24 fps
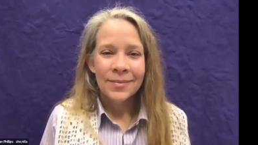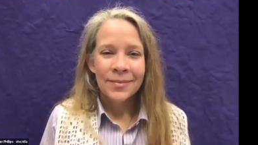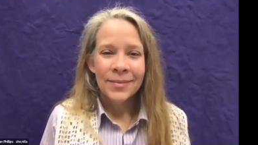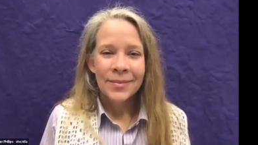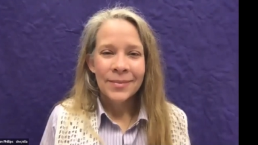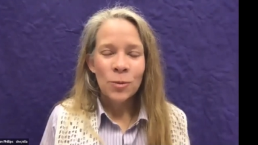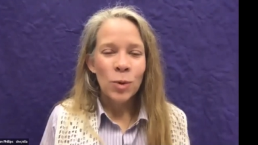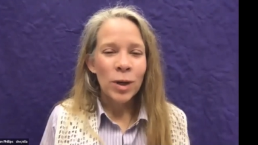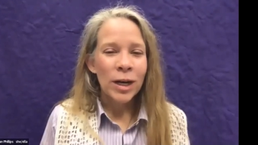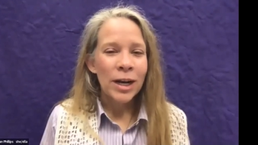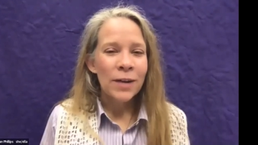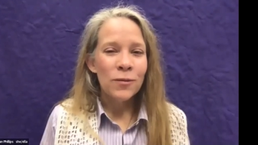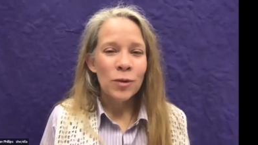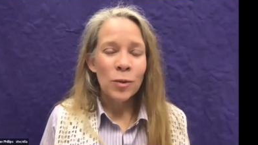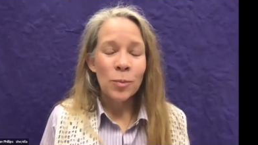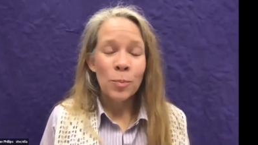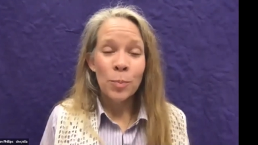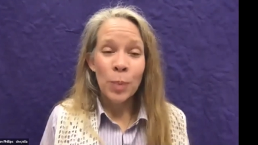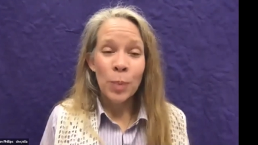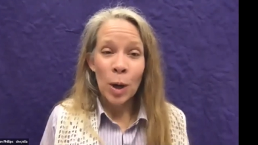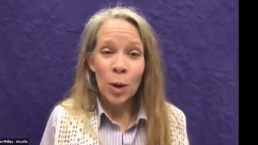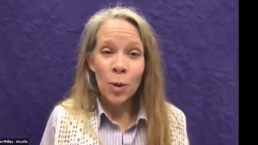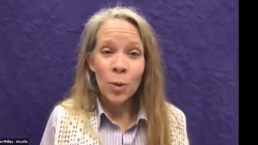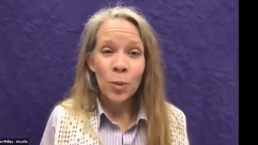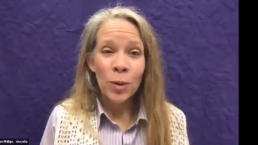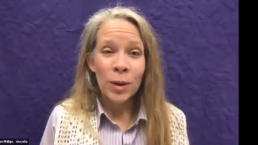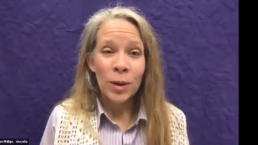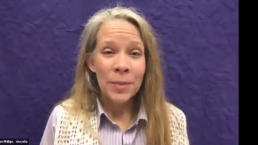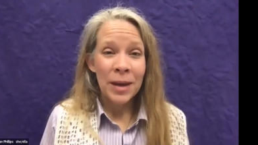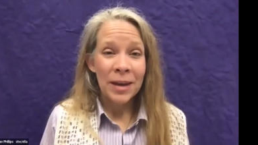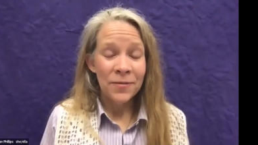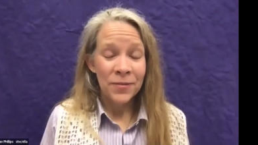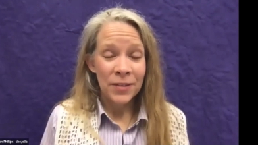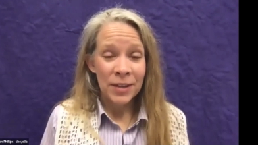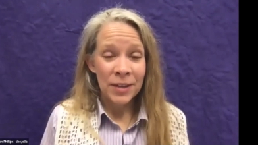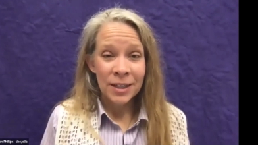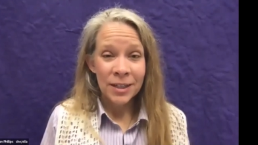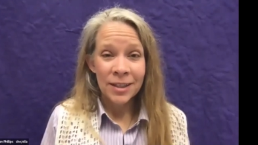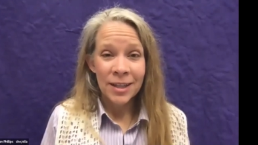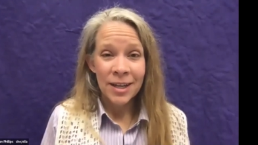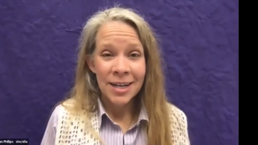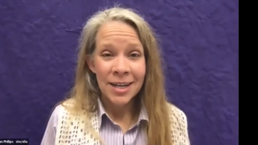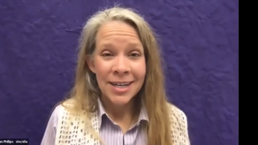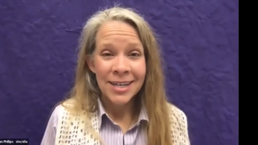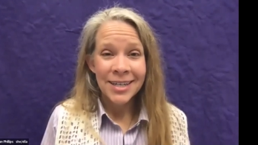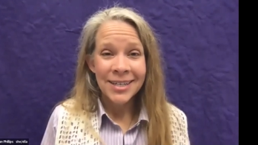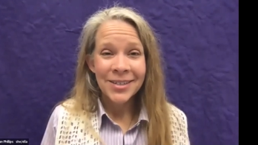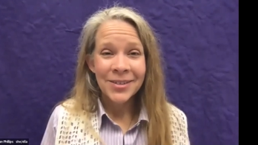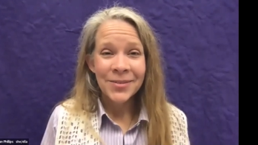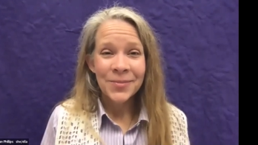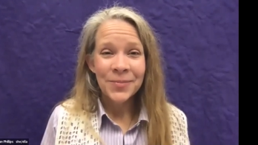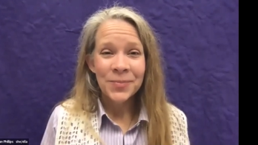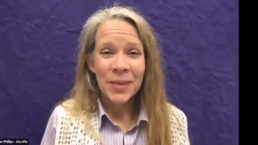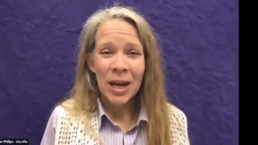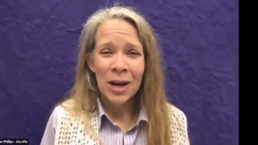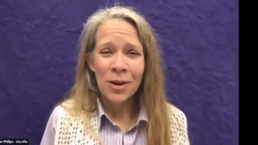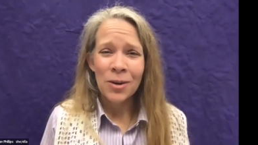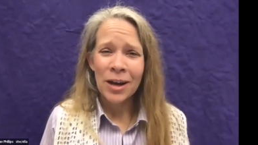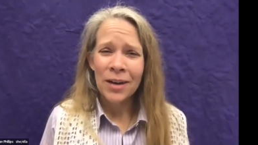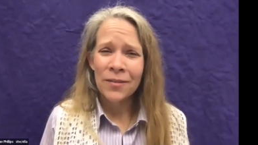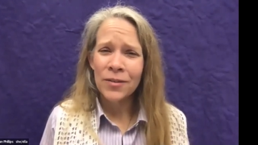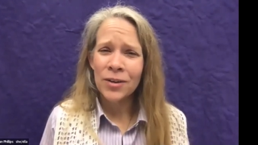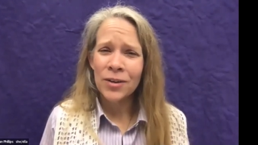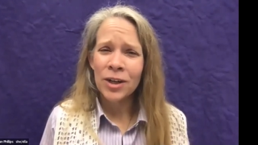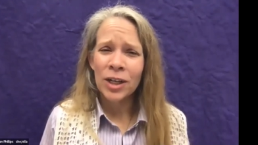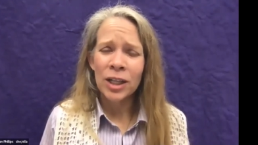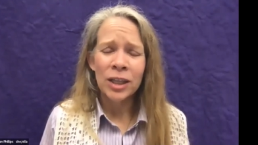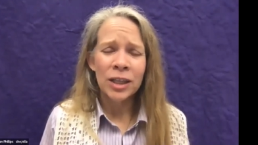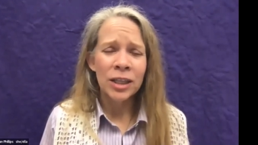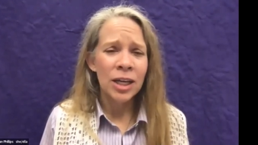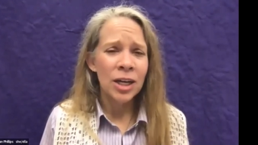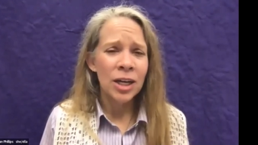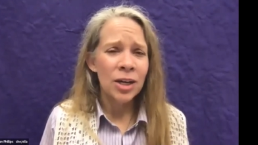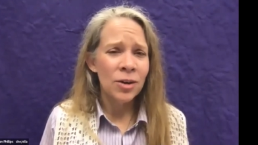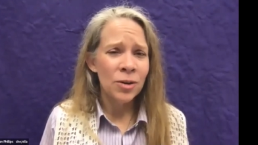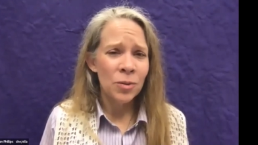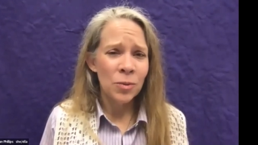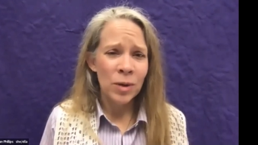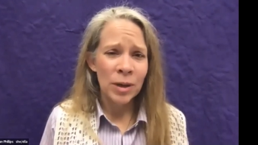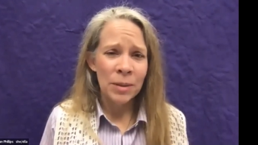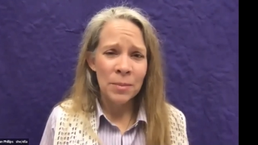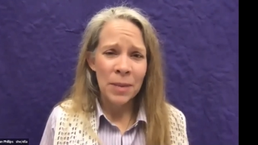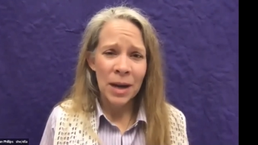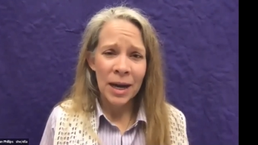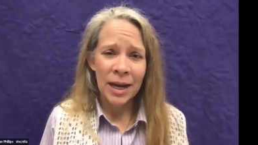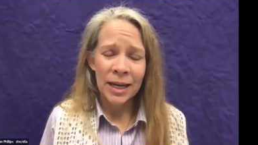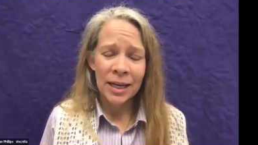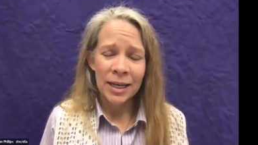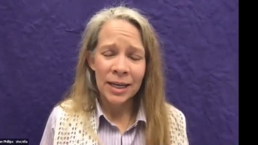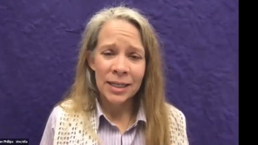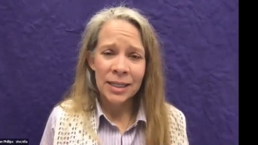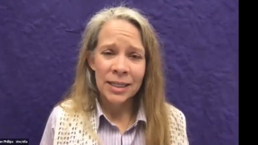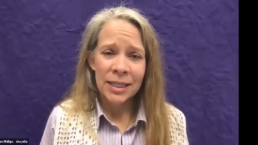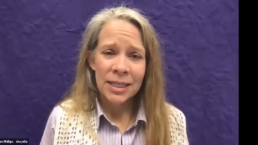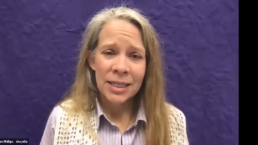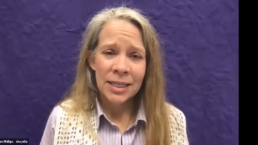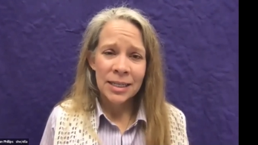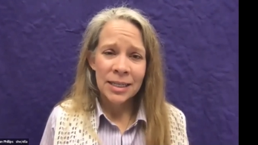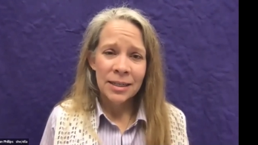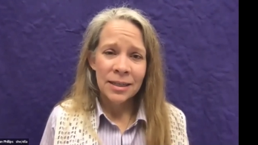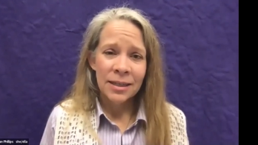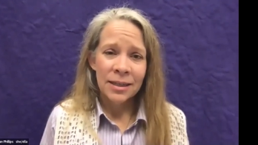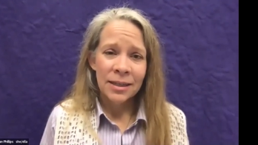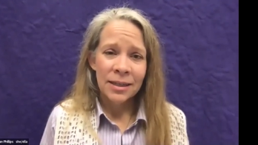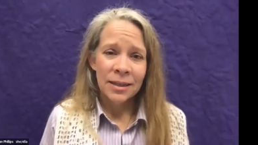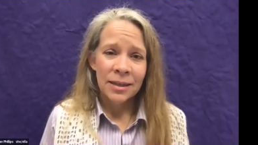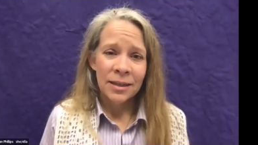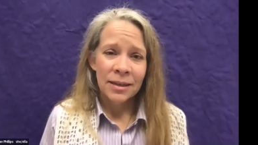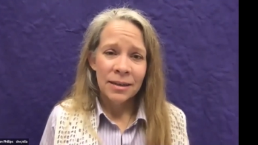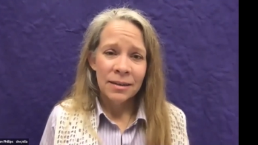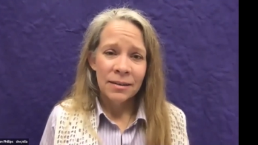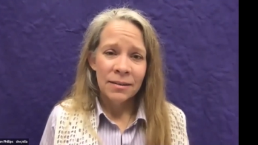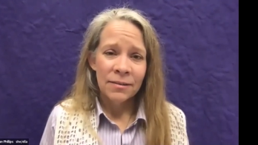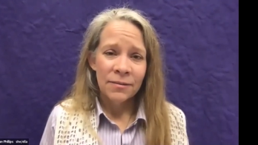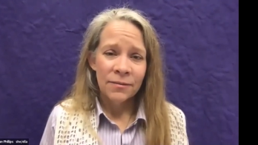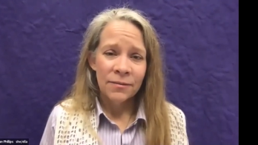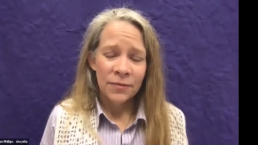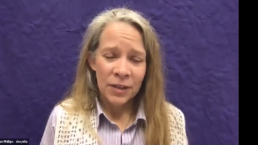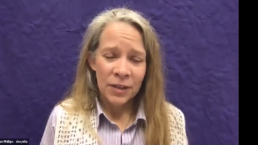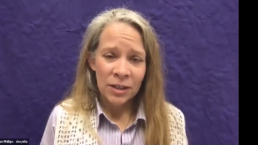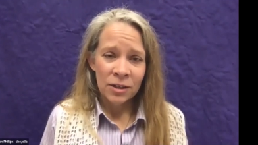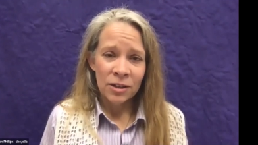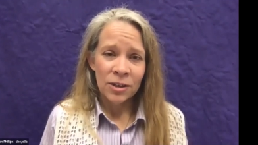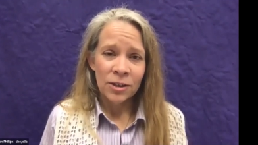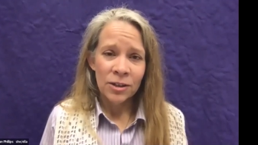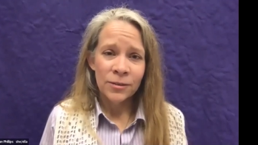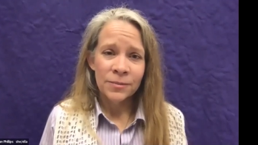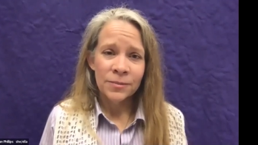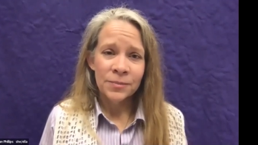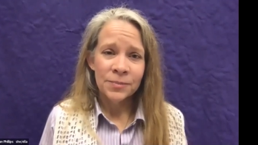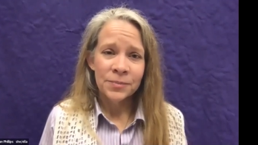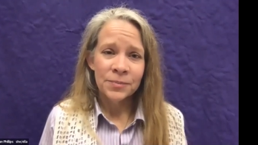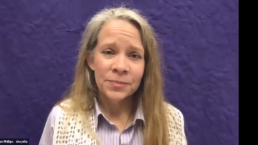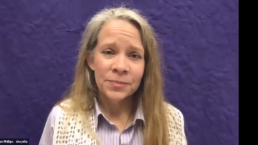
In whatever boat we may feel on, however alone we might feel,